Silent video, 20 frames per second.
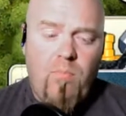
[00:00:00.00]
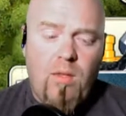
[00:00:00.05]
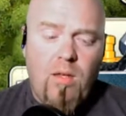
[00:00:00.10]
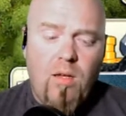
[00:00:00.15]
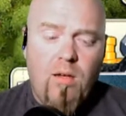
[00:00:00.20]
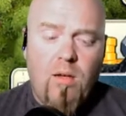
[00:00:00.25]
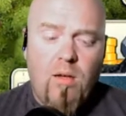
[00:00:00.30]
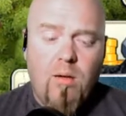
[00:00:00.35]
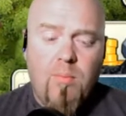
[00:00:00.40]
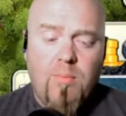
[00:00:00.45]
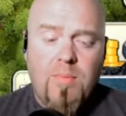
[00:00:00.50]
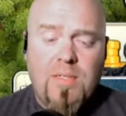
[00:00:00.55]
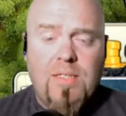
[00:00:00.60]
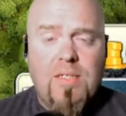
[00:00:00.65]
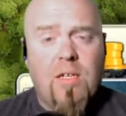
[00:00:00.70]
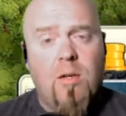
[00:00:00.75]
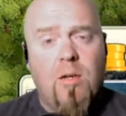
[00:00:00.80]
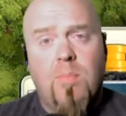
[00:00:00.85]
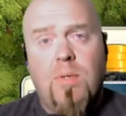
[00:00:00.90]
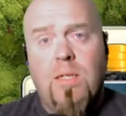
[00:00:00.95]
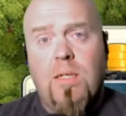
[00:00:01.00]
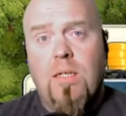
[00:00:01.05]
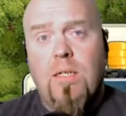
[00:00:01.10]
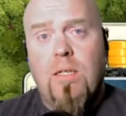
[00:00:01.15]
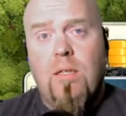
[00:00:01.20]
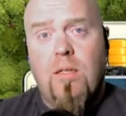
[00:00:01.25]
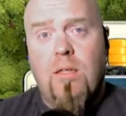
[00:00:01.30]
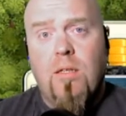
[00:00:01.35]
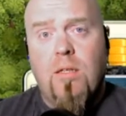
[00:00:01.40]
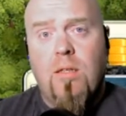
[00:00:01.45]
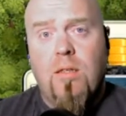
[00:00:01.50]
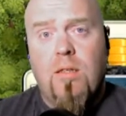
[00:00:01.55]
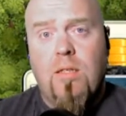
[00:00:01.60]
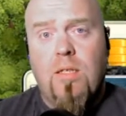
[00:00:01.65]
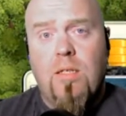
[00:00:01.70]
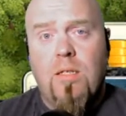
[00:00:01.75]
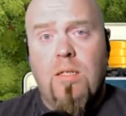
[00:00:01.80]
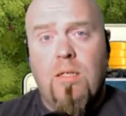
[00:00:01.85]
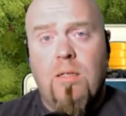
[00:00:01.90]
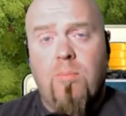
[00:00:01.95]
It's going to be
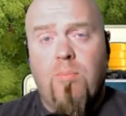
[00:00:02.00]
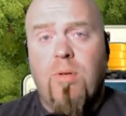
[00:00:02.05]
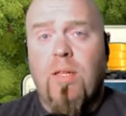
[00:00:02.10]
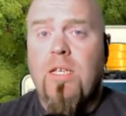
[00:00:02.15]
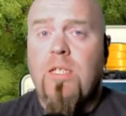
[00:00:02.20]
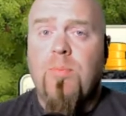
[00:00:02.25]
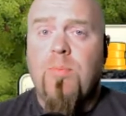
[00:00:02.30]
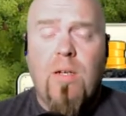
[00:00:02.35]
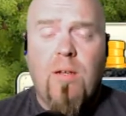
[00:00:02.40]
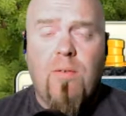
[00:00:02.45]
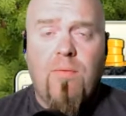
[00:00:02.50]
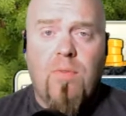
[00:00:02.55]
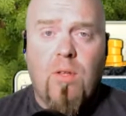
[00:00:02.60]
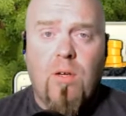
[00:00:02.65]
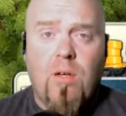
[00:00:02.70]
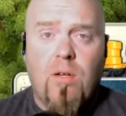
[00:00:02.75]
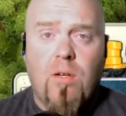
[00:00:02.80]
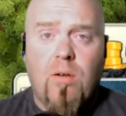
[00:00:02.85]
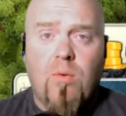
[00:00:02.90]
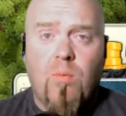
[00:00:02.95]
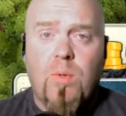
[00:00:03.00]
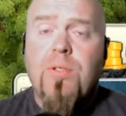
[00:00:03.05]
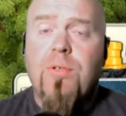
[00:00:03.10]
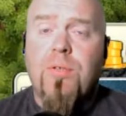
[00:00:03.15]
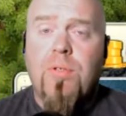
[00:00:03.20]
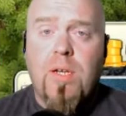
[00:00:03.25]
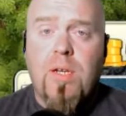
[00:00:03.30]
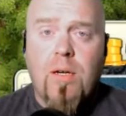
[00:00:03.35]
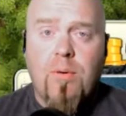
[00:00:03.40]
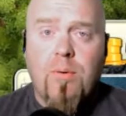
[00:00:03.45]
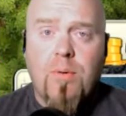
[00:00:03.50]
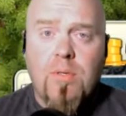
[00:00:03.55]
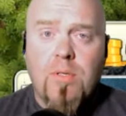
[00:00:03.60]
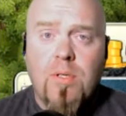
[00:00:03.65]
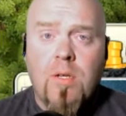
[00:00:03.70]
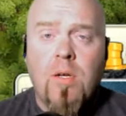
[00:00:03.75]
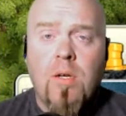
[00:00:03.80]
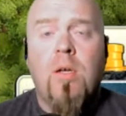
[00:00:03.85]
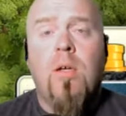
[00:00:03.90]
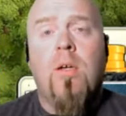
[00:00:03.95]
the placement of the wizard
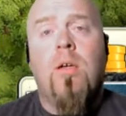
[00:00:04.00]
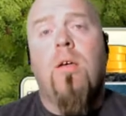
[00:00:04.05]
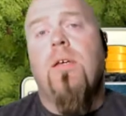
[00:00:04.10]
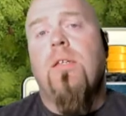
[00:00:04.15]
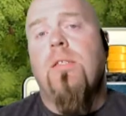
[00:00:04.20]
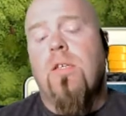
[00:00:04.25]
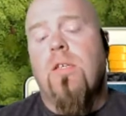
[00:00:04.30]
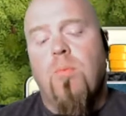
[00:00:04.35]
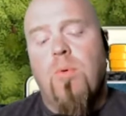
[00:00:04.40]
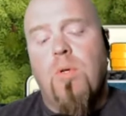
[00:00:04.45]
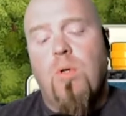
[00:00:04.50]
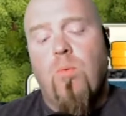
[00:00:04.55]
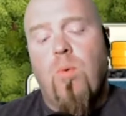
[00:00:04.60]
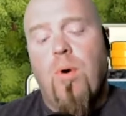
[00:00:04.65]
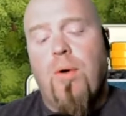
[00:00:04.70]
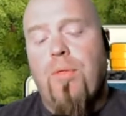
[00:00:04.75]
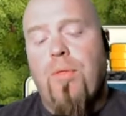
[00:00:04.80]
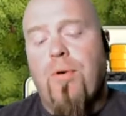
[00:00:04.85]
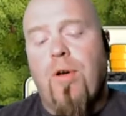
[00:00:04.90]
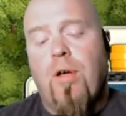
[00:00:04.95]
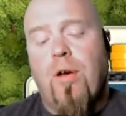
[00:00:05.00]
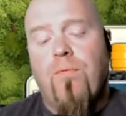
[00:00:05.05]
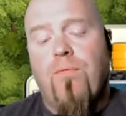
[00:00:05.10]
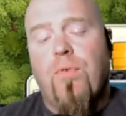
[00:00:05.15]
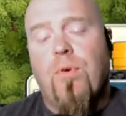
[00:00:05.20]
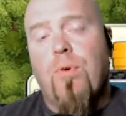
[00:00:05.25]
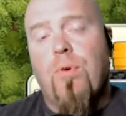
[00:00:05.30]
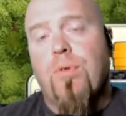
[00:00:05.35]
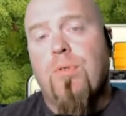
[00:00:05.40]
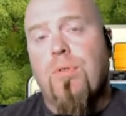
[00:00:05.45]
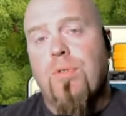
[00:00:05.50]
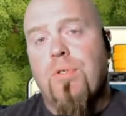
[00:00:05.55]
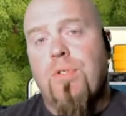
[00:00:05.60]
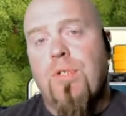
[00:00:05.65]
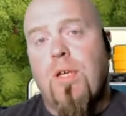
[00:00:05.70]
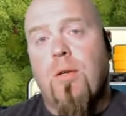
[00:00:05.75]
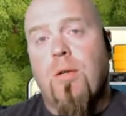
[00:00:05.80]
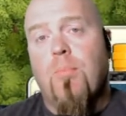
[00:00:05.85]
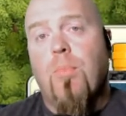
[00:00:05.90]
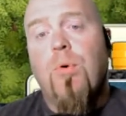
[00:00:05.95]
towers. It's going to be whether or not infernos are
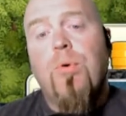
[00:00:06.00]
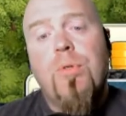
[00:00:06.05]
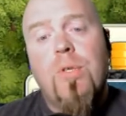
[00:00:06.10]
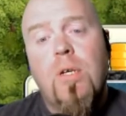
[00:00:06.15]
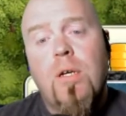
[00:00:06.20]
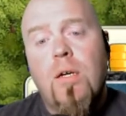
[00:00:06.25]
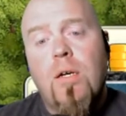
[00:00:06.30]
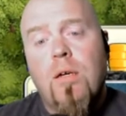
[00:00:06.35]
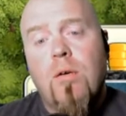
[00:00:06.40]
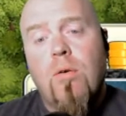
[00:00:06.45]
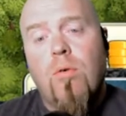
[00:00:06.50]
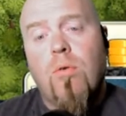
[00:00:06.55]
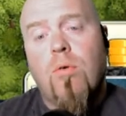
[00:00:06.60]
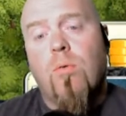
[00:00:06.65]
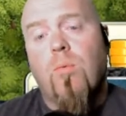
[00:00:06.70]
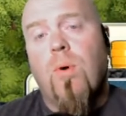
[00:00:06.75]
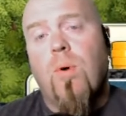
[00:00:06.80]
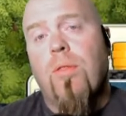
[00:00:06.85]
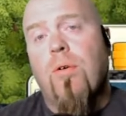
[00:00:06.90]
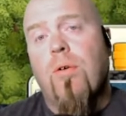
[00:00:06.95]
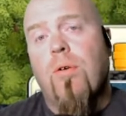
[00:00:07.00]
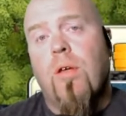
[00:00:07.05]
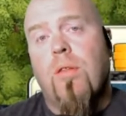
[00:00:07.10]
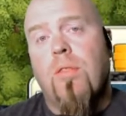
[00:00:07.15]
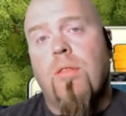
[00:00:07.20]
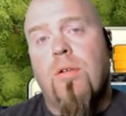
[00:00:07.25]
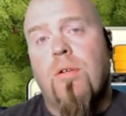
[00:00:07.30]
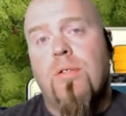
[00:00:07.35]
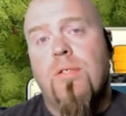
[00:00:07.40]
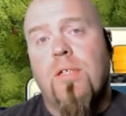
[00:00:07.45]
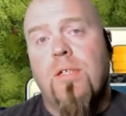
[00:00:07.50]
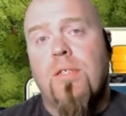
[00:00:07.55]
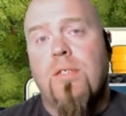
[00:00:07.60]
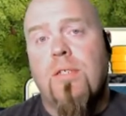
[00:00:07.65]
set to multi or whether or not they're set to